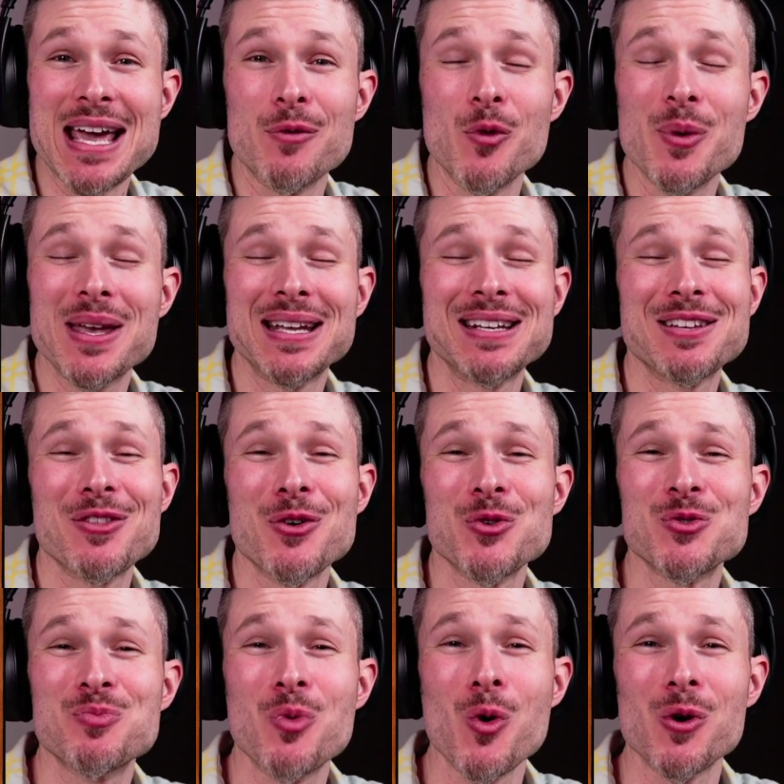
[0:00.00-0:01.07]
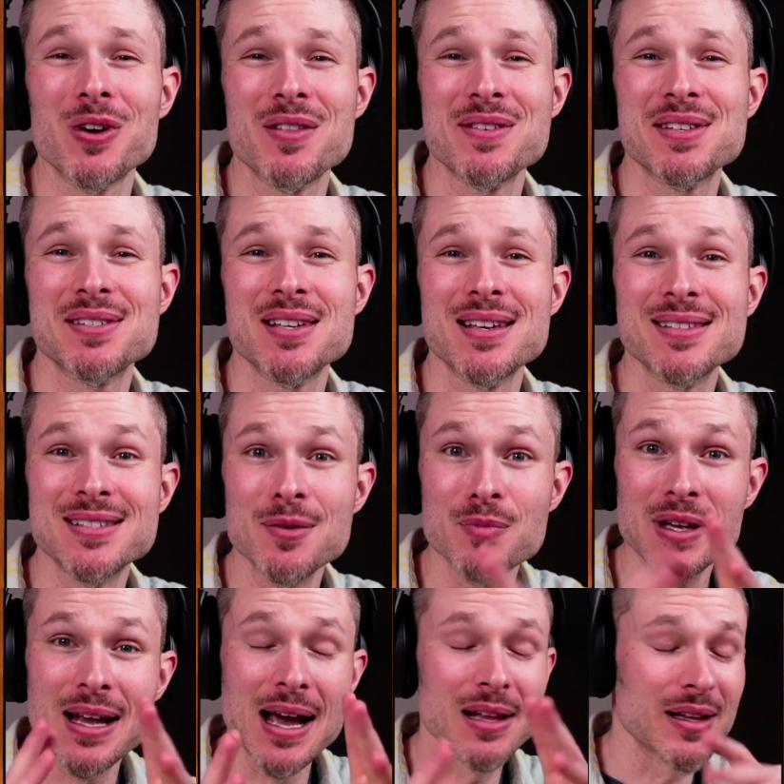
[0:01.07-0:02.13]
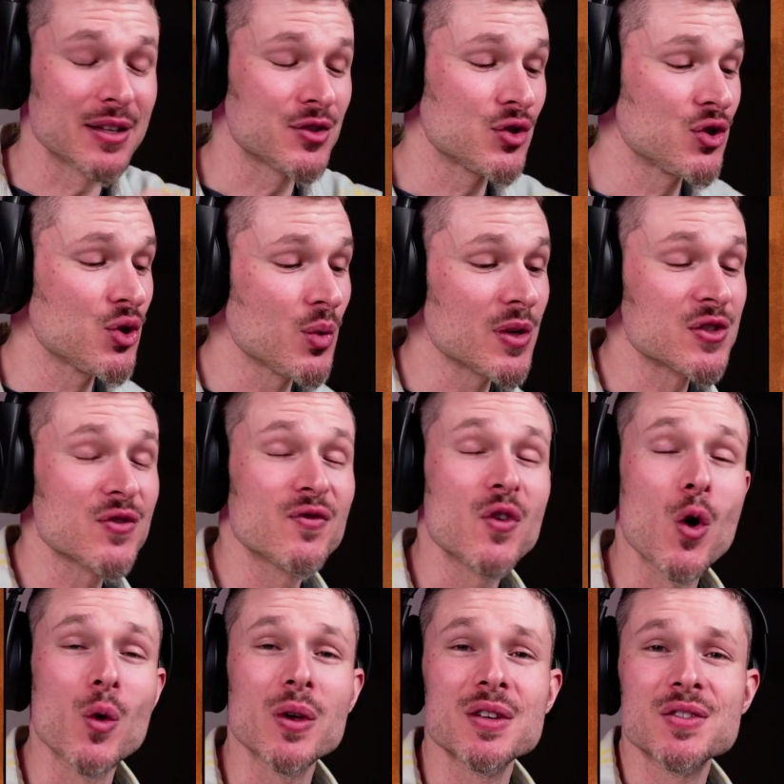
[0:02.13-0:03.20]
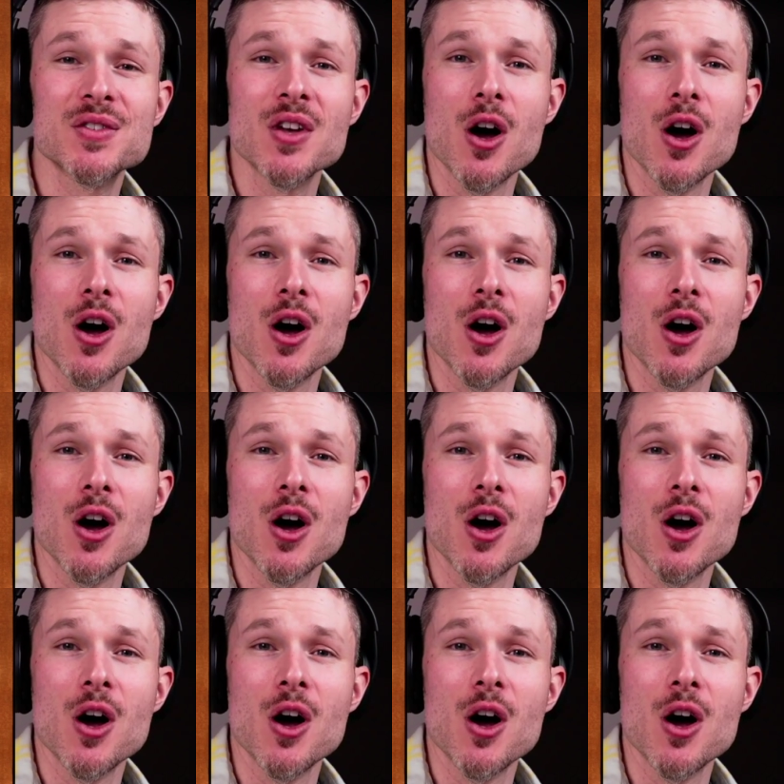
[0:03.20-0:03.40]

When we get into those born on this day, something I like to do is focus